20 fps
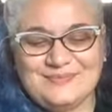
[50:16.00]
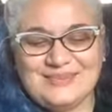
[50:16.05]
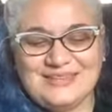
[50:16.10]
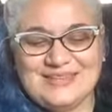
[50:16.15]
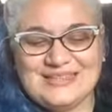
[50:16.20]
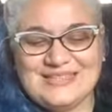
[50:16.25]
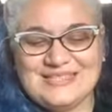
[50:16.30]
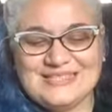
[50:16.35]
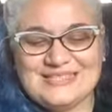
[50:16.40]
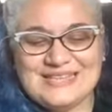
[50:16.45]

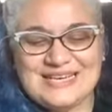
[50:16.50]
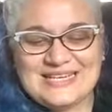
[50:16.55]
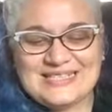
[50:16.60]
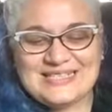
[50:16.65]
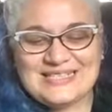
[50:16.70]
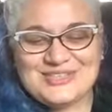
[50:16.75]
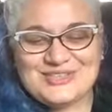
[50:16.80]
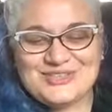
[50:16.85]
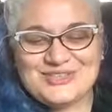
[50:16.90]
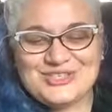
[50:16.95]
This
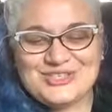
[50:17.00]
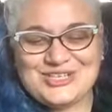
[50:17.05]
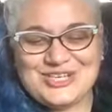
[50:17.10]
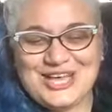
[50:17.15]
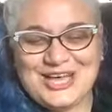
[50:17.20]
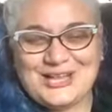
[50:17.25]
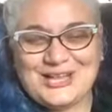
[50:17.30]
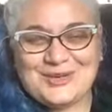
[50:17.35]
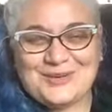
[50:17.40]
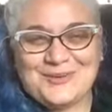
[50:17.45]
nice little
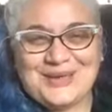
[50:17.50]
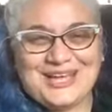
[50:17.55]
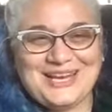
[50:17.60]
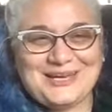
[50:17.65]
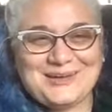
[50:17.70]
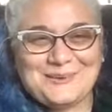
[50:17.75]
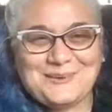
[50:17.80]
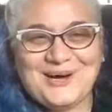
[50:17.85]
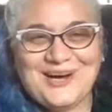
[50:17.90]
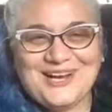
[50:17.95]
shallow
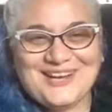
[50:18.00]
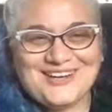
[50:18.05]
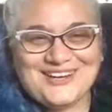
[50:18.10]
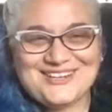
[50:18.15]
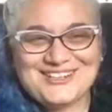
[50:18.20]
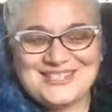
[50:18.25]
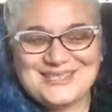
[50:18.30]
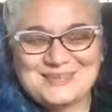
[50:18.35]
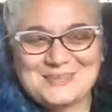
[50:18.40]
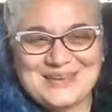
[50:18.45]
eddy water
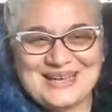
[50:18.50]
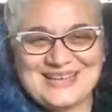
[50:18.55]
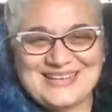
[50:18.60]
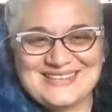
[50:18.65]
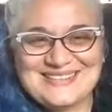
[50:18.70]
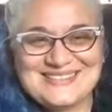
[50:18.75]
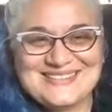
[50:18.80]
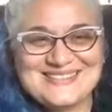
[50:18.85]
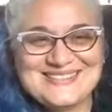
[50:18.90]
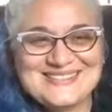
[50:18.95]

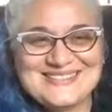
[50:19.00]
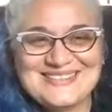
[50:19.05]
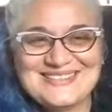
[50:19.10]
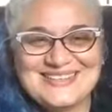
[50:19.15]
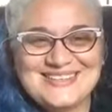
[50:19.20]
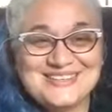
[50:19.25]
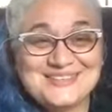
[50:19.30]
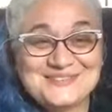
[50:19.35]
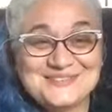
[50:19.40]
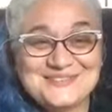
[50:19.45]
space
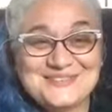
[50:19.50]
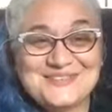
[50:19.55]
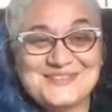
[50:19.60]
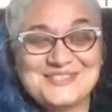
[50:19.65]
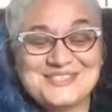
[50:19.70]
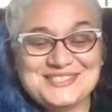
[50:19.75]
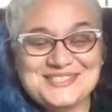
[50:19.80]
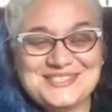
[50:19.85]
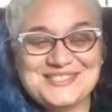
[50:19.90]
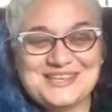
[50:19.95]
for
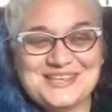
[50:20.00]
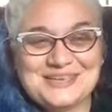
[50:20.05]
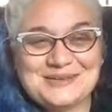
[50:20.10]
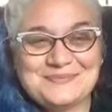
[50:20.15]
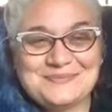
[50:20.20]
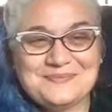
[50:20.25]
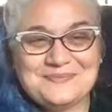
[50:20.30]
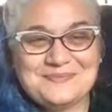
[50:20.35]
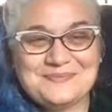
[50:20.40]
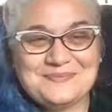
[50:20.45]
this
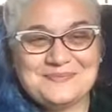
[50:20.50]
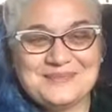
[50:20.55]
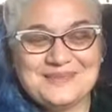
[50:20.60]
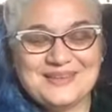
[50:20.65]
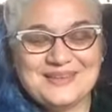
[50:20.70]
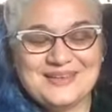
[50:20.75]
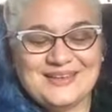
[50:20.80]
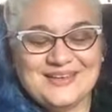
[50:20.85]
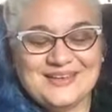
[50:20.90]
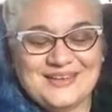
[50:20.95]
time.
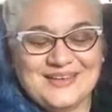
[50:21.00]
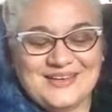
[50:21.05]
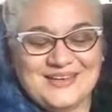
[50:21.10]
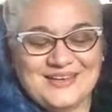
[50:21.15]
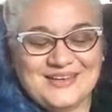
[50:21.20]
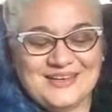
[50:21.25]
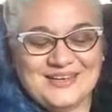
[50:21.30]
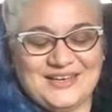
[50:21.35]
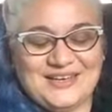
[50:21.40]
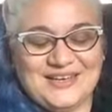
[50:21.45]

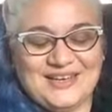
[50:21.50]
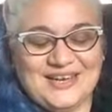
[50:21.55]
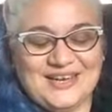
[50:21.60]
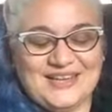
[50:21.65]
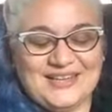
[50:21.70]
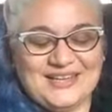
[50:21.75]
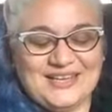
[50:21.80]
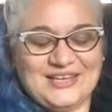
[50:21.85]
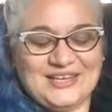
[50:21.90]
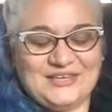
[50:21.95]

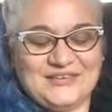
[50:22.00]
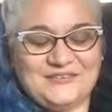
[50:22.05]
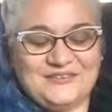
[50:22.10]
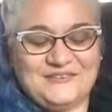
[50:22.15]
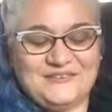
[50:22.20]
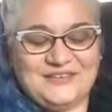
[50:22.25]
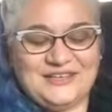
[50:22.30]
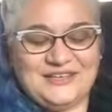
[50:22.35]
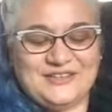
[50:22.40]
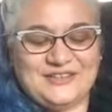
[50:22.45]
And let
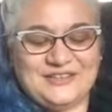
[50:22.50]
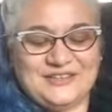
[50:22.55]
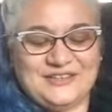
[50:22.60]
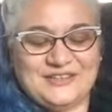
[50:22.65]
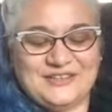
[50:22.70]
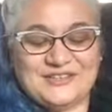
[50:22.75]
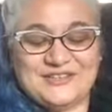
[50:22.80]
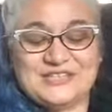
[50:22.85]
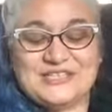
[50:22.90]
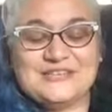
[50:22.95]

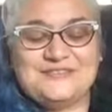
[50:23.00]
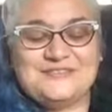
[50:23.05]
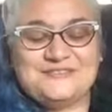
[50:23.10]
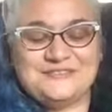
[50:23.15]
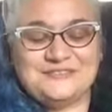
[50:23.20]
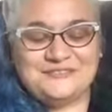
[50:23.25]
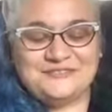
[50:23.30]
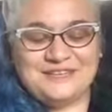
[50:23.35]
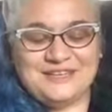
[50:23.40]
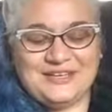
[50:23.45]
yourself
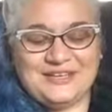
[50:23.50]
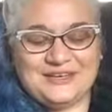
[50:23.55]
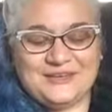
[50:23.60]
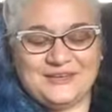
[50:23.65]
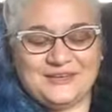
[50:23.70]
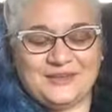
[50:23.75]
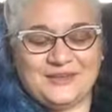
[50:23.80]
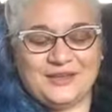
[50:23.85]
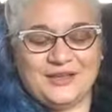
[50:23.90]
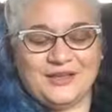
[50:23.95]

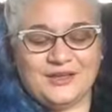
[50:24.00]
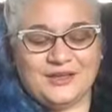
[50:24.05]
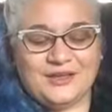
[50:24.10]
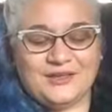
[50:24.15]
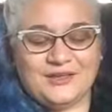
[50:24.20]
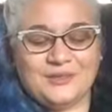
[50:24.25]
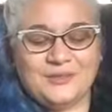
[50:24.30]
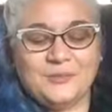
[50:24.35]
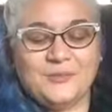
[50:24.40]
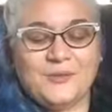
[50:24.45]
feel
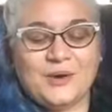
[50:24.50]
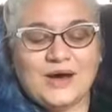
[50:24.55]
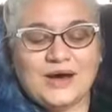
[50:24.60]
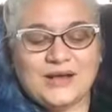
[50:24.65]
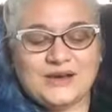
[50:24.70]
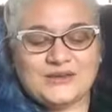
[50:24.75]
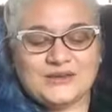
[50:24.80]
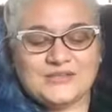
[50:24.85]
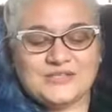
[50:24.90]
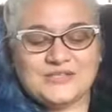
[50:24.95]
the
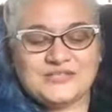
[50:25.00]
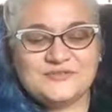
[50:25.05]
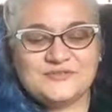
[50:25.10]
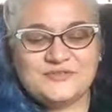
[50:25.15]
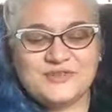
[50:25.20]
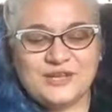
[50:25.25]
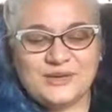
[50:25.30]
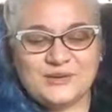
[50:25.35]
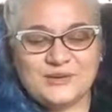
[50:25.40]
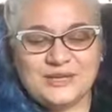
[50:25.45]
waters
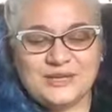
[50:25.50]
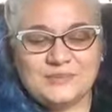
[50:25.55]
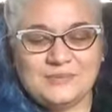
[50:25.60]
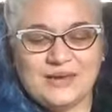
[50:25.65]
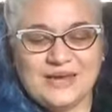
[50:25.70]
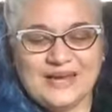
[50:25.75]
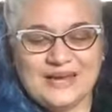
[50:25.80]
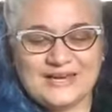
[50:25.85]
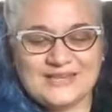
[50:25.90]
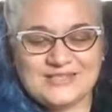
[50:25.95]
flowing
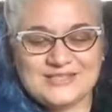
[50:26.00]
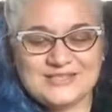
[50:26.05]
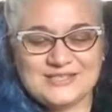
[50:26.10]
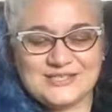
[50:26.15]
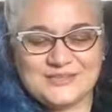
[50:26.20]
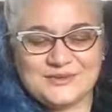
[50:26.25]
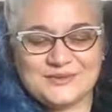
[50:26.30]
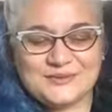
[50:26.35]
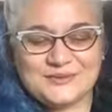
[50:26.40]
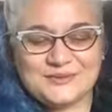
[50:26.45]
past
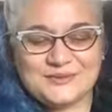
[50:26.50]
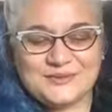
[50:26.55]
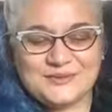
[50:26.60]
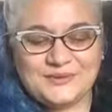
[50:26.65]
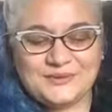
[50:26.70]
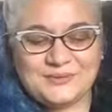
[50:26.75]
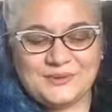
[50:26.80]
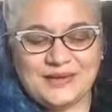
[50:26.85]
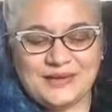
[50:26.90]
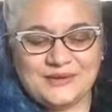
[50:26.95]
you and
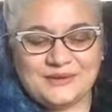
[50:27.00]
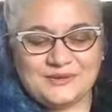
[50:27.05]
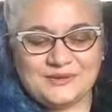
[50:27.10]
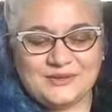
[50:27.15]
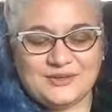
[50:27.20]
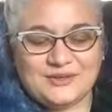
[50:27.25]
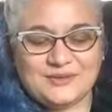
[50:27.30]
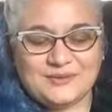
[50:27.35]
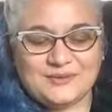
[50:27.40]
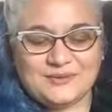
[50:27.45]
around
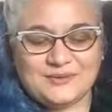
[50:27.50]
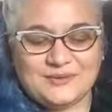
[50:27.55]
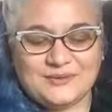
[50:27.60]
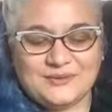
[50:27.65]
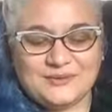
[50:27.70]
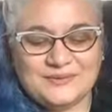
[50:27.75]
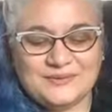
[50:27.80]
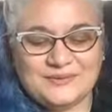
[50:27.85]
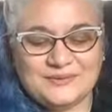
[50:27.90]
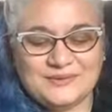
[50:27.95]
you.
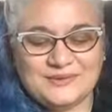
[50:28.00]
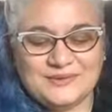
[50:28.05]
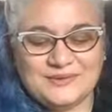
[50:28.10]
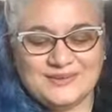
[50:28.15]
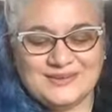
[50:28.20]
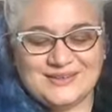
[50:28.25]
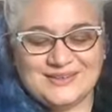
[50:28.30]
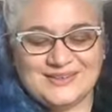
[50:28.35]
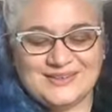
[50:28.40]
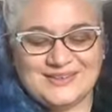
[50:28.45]

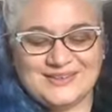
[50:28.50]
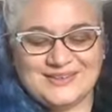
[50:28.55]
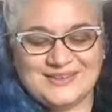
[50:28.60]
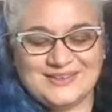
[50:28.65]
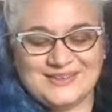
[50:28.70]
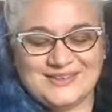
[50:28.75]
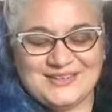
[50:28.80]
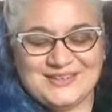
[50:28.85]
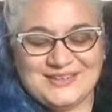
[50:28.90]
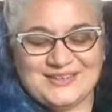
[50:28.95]

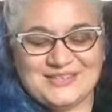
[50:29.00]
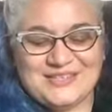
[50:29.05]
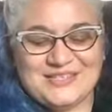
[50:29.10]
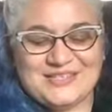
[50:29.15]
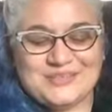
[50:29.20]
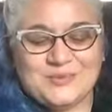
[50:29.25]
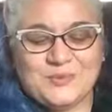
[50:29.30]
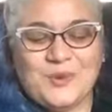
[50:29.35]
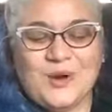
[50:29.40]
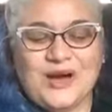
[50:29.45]

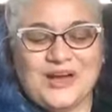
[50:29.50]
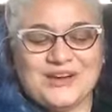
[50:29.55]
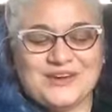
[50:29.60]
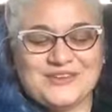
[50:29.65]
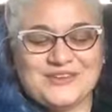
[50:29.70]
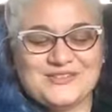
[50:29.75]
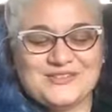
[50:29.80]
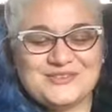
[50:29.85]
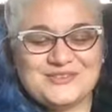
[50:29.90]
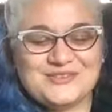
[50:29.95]
These
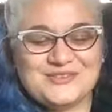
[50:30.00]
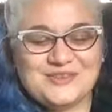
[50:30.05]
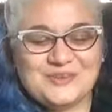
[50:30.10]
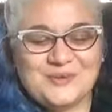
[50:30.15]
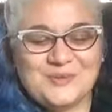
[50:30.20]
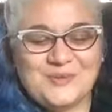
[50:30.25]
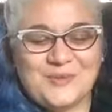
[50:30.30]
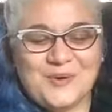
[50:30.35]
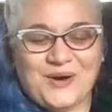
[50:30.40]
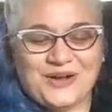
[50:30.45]
waters are
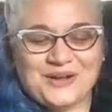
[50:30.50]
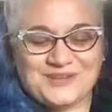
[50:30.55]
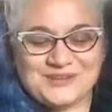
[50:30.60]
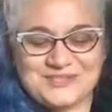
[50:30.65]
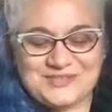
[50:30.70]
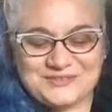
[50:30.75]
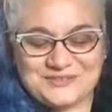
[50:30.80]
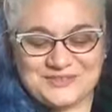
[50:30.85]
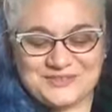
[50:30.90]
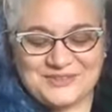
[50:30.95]
the
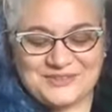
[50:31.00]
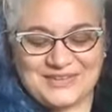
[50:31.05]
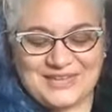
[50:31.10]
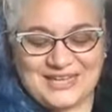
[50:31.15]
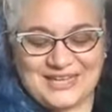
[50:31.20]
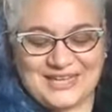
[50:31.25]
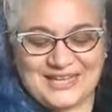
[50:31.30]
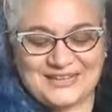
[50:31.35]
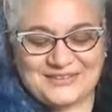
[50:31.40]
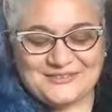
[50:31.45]
waters of your
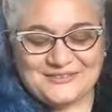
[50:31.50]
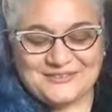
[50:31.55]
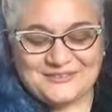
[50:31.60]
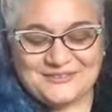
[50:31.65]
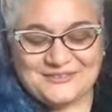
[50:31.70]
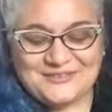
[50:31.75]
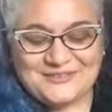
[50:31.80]
life.